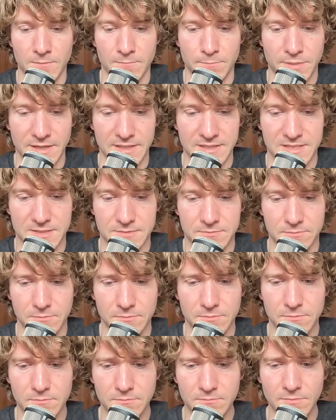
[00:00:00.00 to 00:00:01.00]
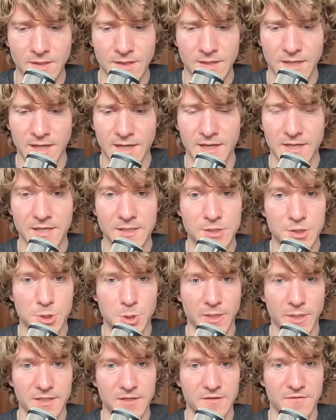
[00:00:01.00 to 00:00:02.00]
But in
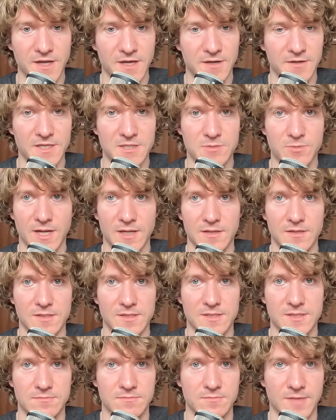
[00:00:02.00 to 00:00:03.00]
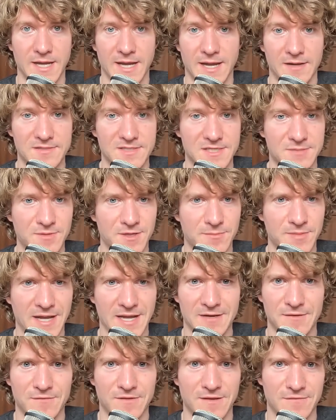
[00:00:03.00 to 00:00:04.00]
Detroit, you have areas where there's a house has been
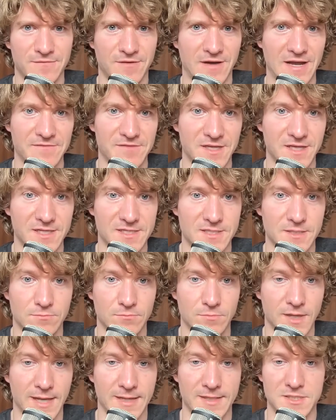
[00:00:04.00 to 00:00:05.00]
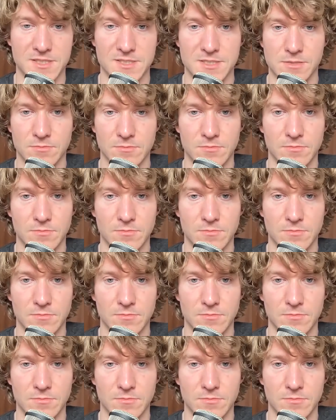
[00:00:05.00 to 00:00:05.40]
abandoned for like 5 years and it's just